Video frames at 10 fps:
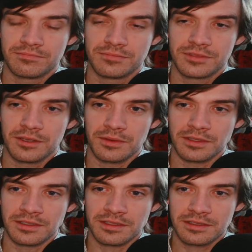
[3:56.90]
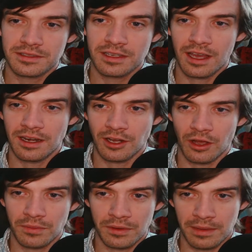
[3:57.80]
someone's cutting
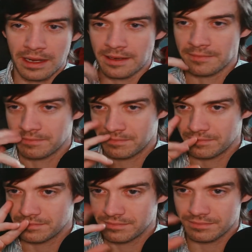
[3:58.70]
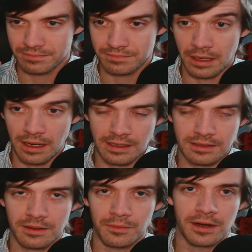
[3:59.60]
open my body
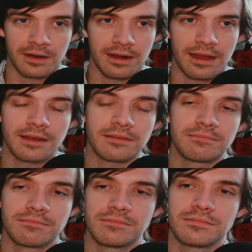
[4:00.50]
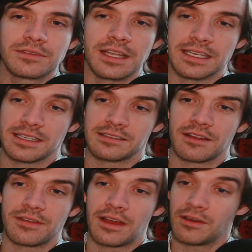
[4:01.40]
somewhere and taking
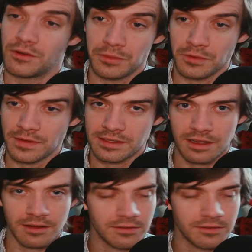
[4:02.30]
stuff out, removing stuff